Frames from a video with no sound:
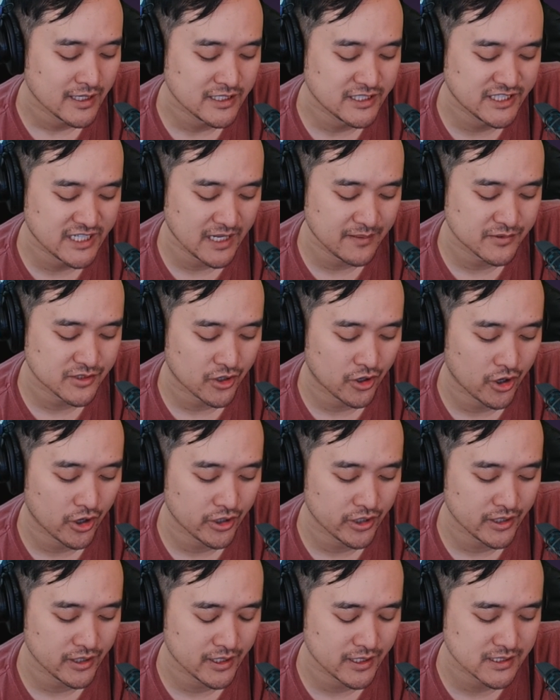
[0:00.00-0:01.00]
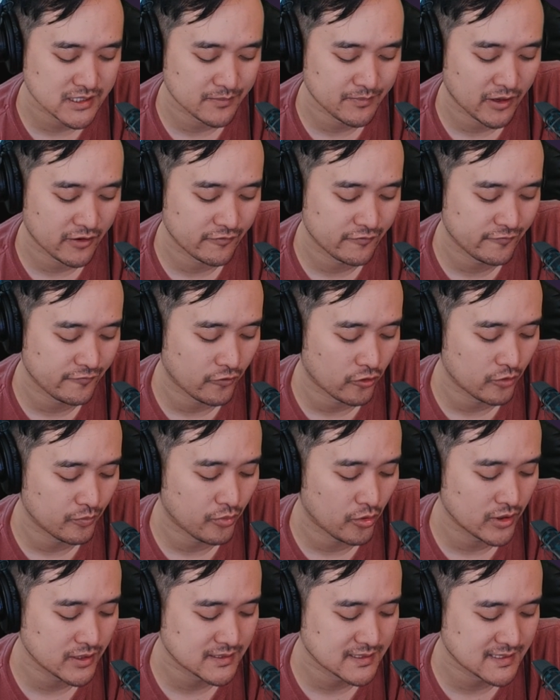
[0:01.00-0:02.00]
James Harden is about
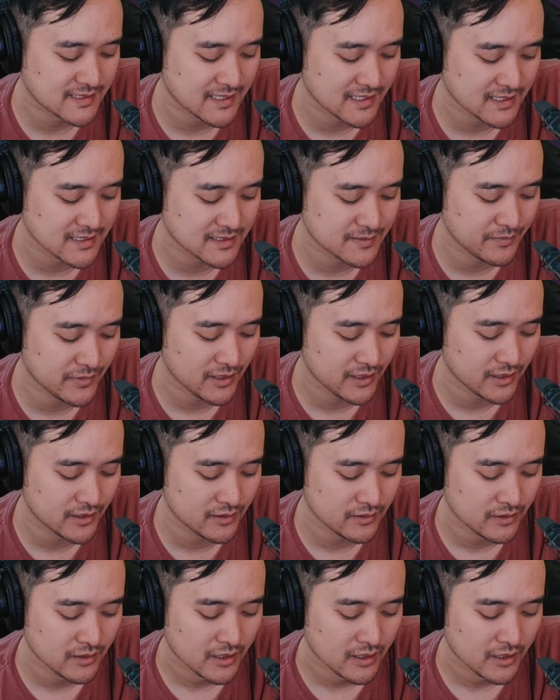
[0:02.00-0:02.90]
4.6 million.